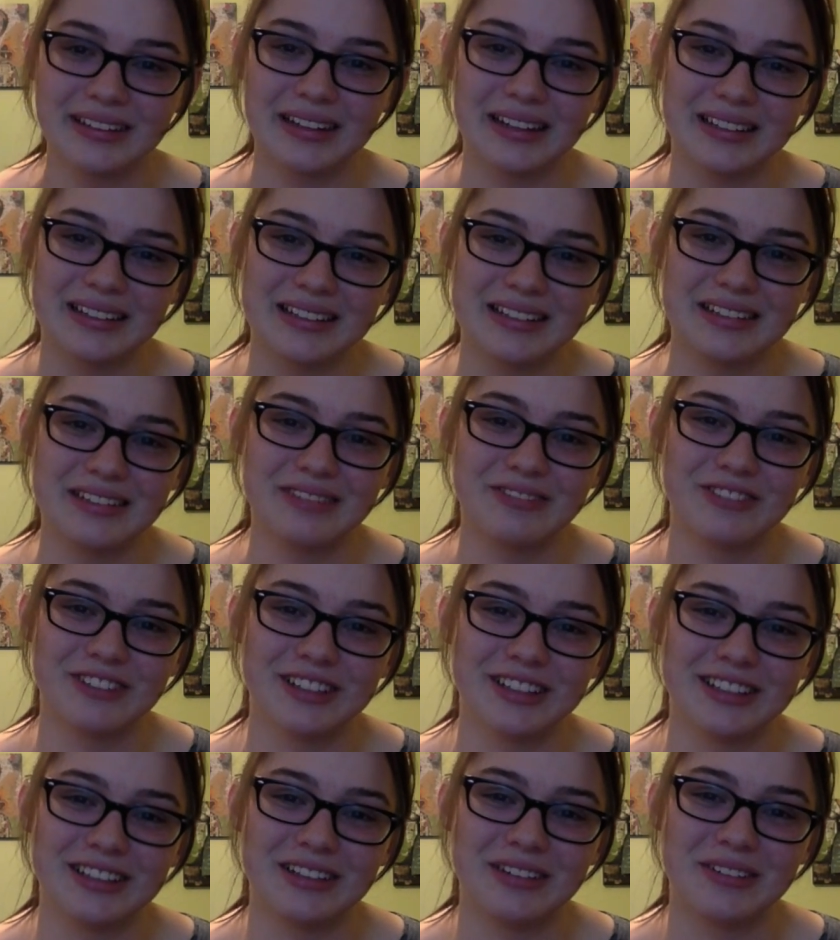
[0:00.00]
didn't
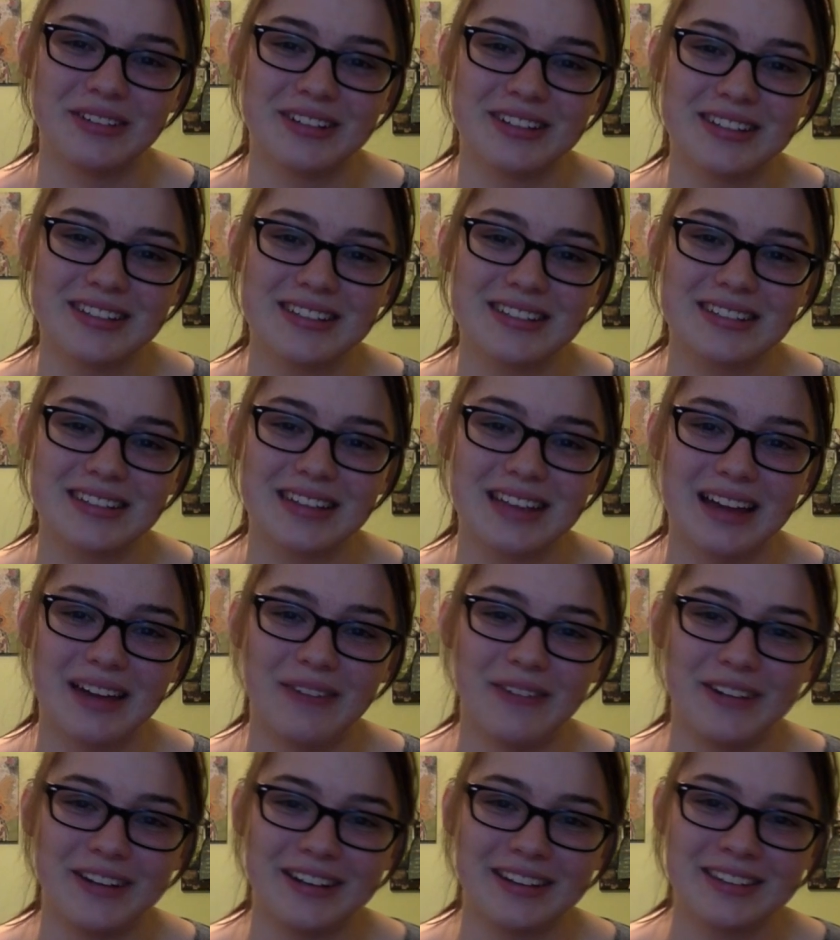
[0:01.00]
really notice
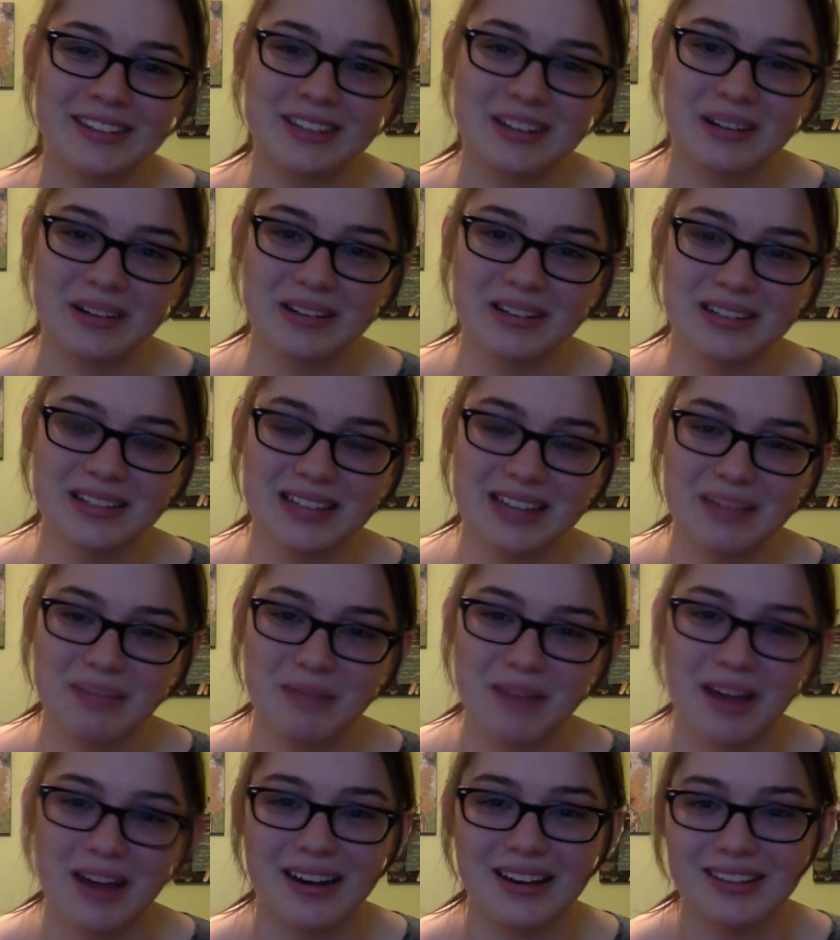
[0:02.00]
when it started to get
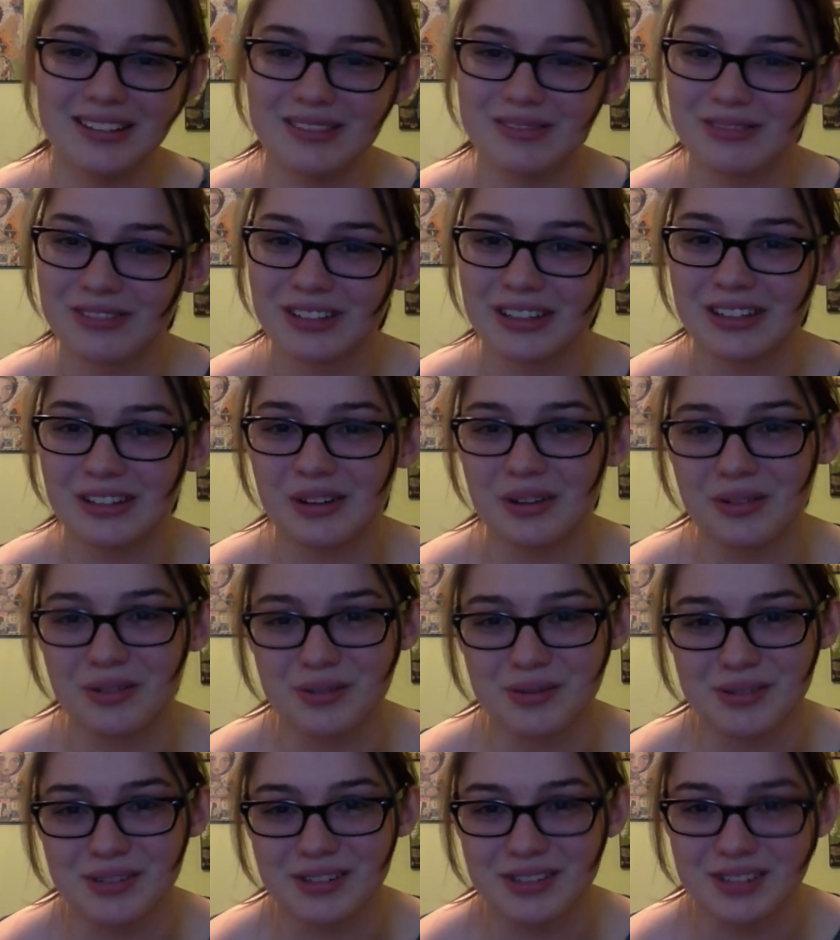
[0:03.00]
bad. I didn't really
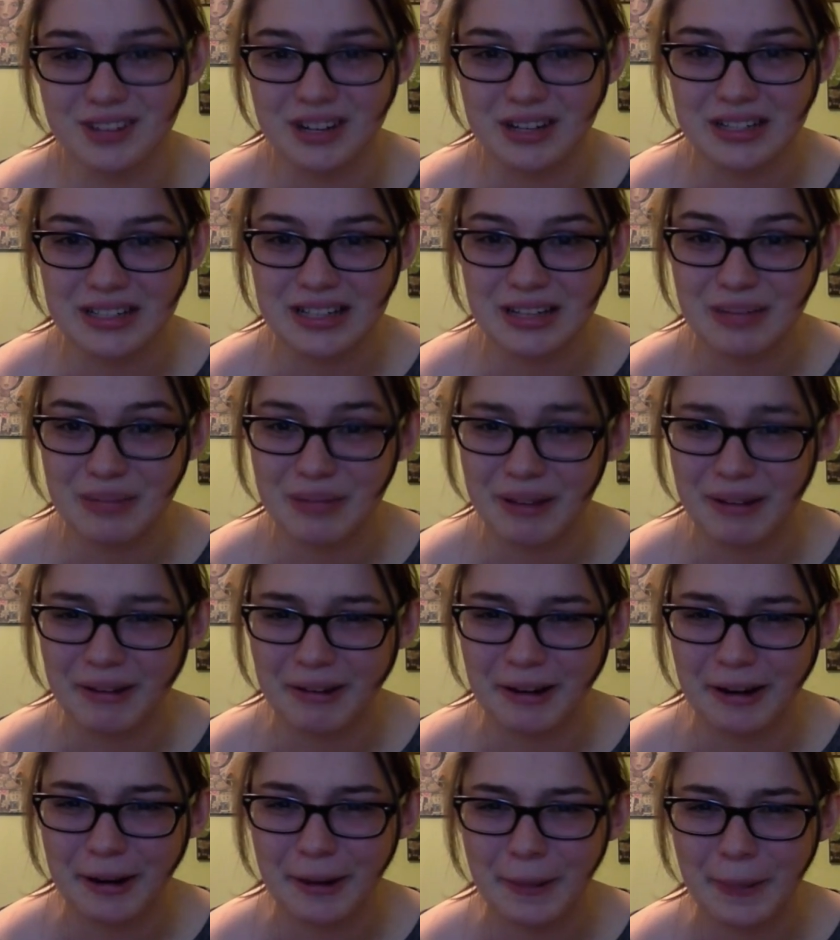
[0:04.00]
notice when it started to get
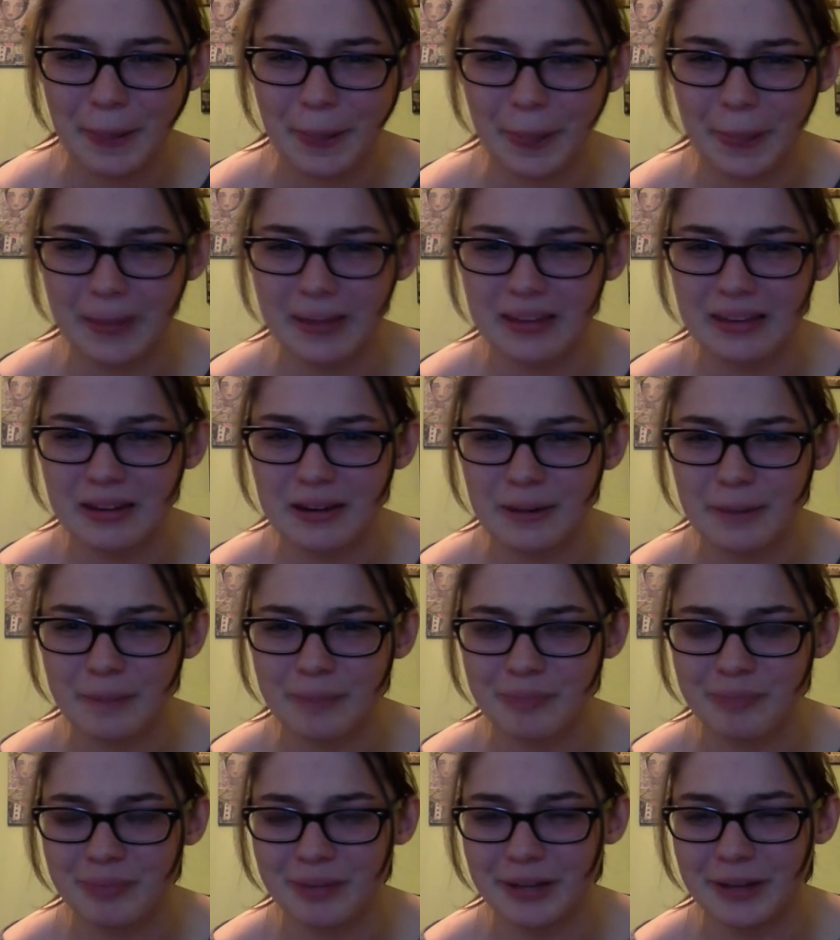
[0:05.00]
better either.
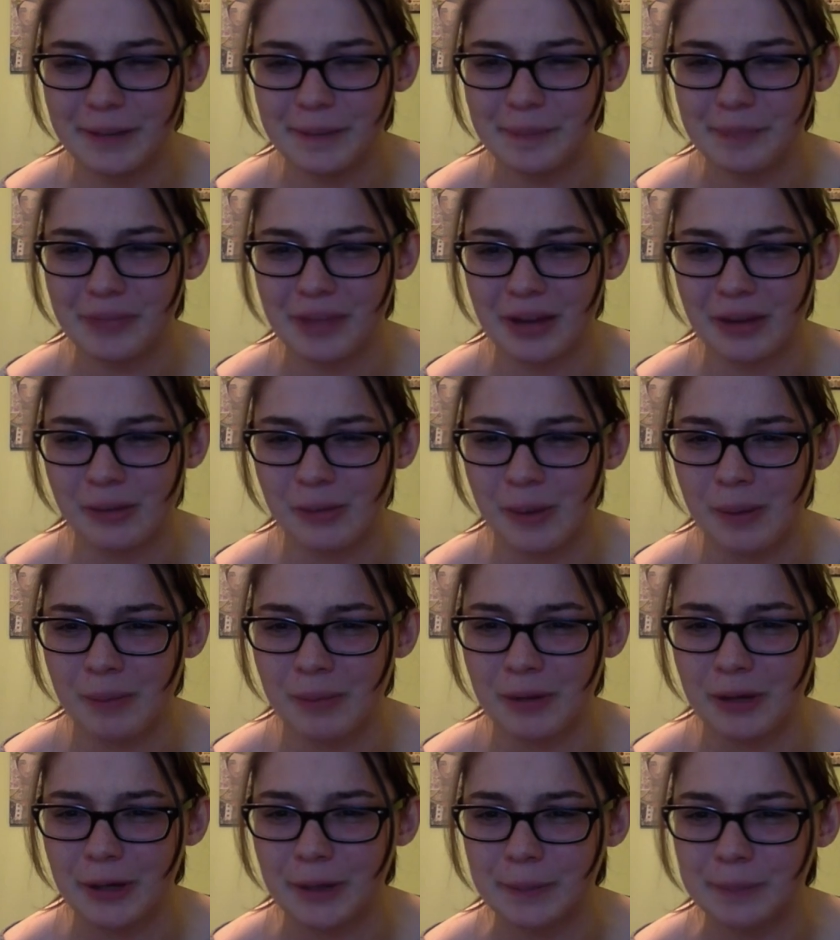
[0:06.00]
But I
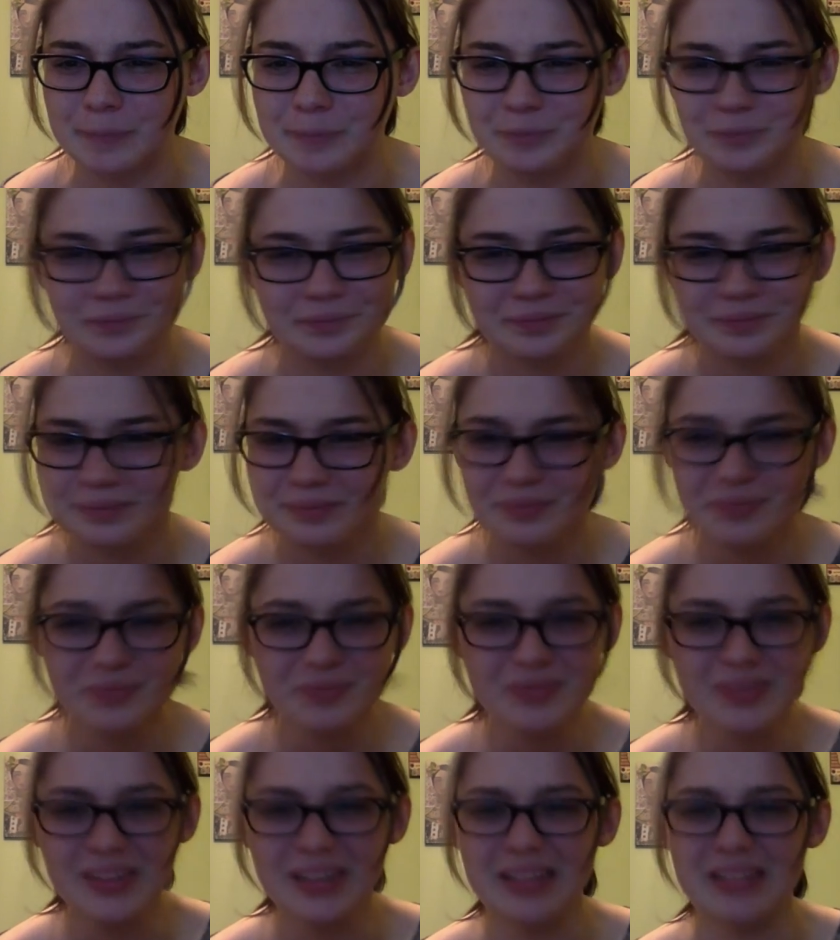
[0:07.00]
remember
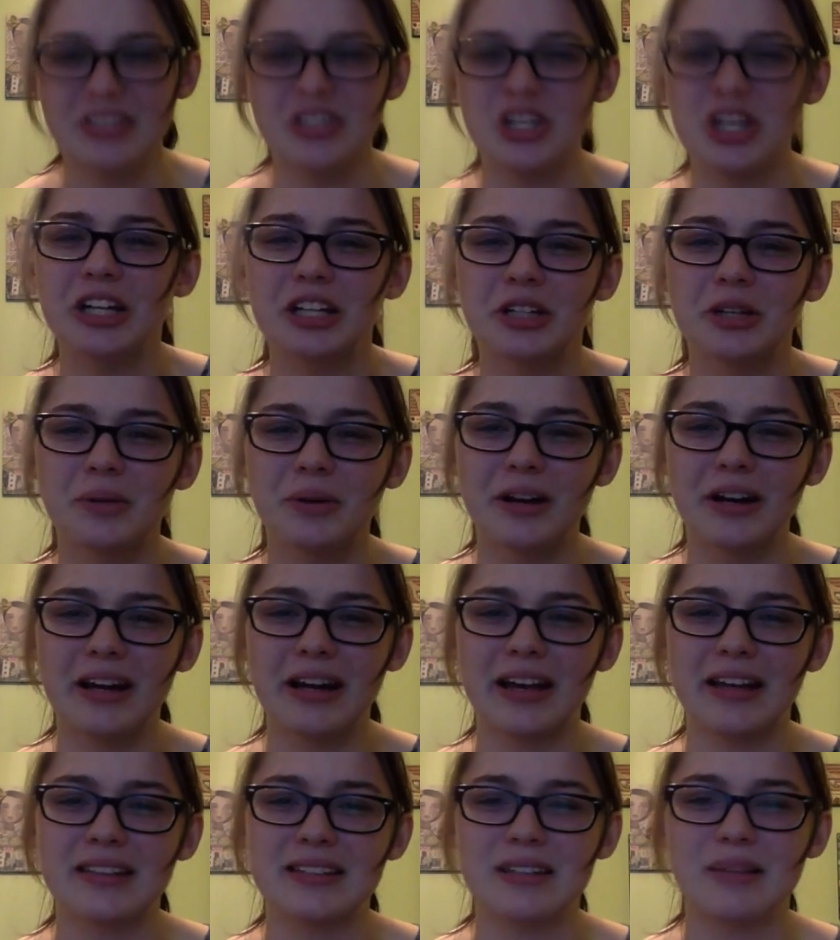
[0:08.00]
in January
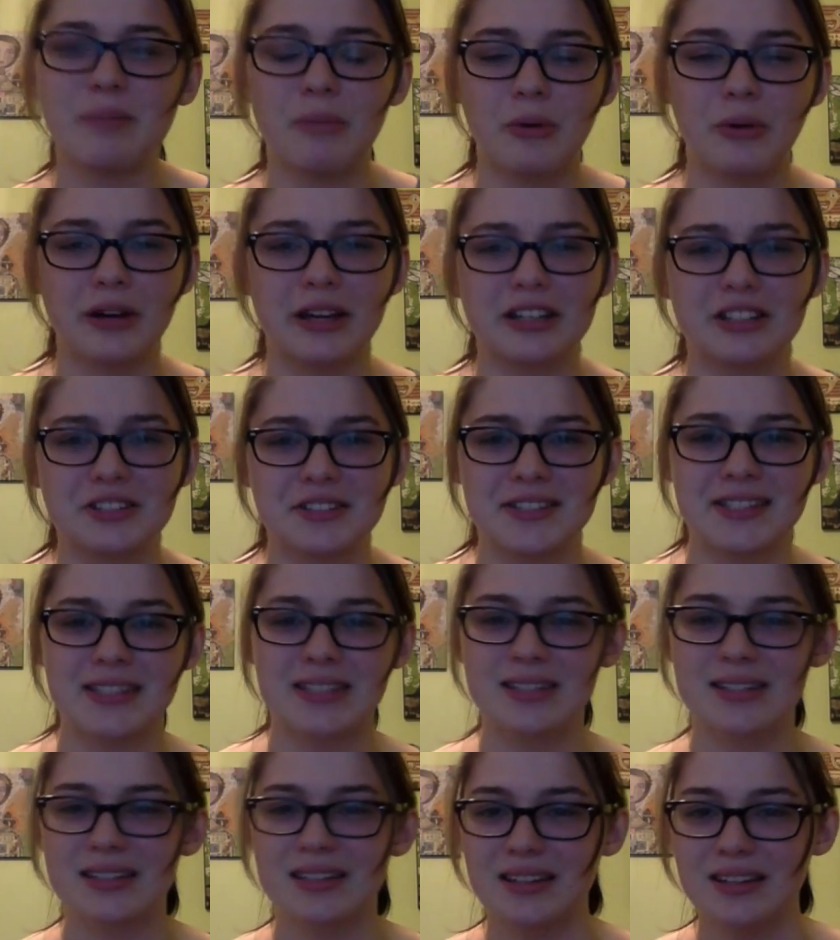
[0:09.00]
at some point
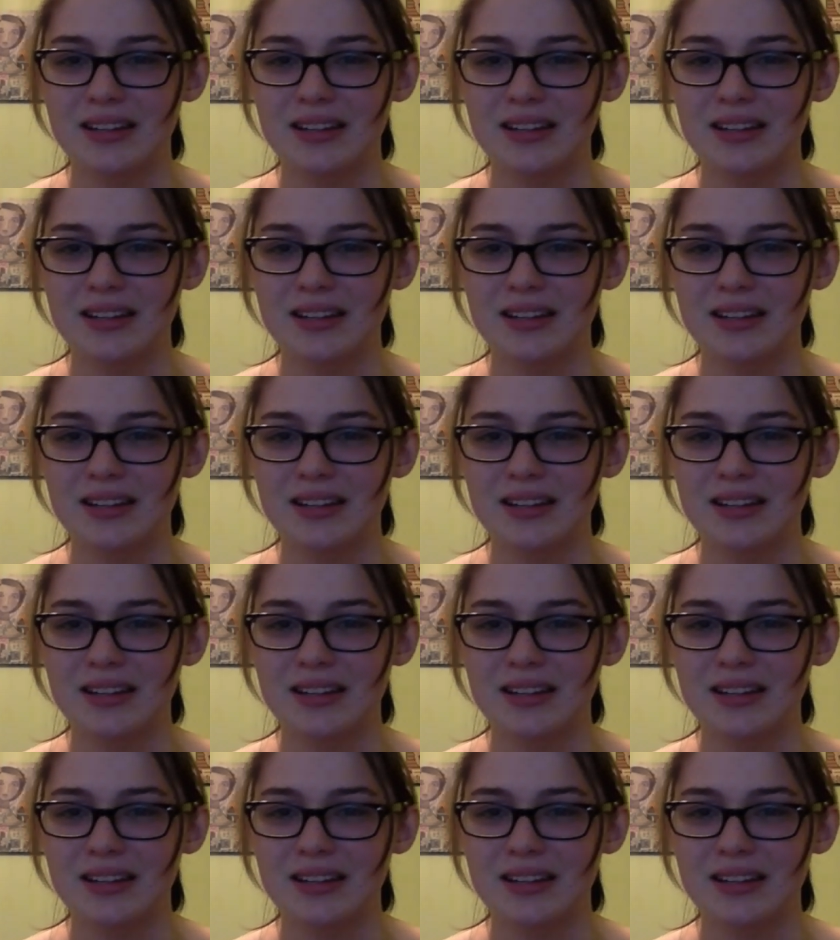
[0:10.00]
just